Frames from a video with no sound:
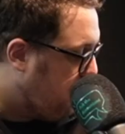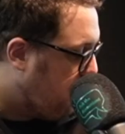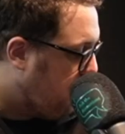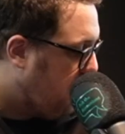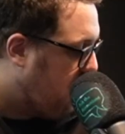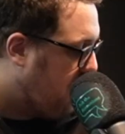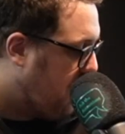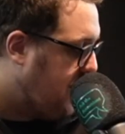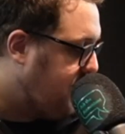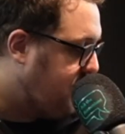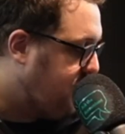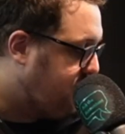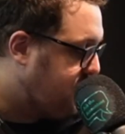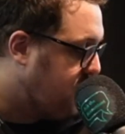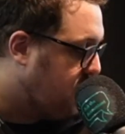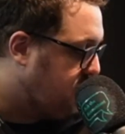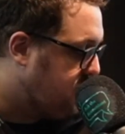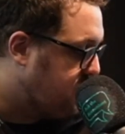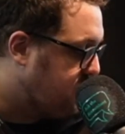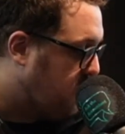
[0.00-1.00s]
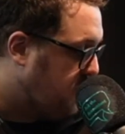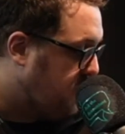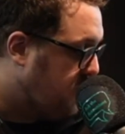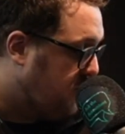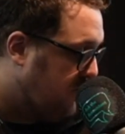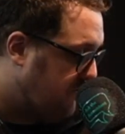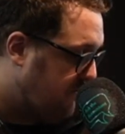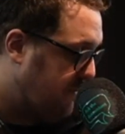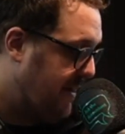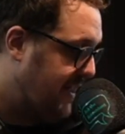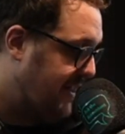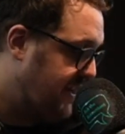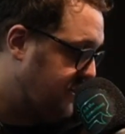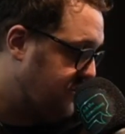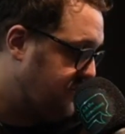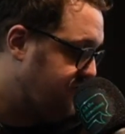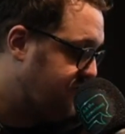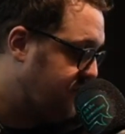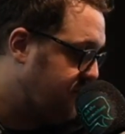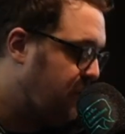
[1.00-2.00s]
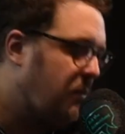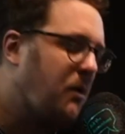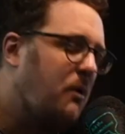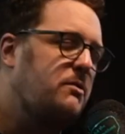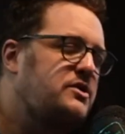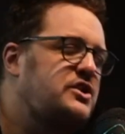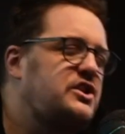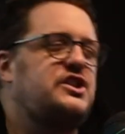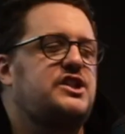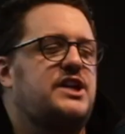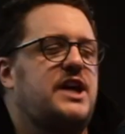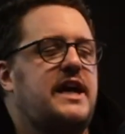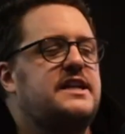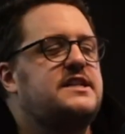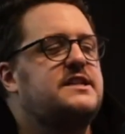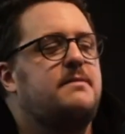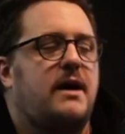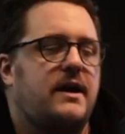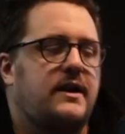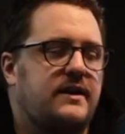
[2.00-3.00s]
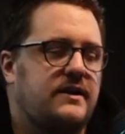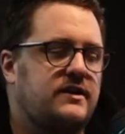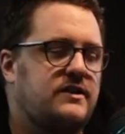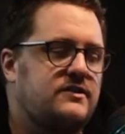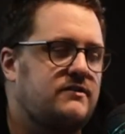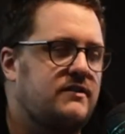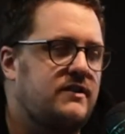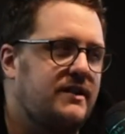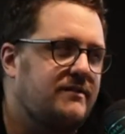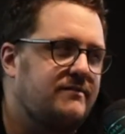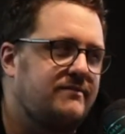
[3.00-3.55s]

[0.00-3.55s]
All right, you've told us what you love about the industry, but what would you change about the industry?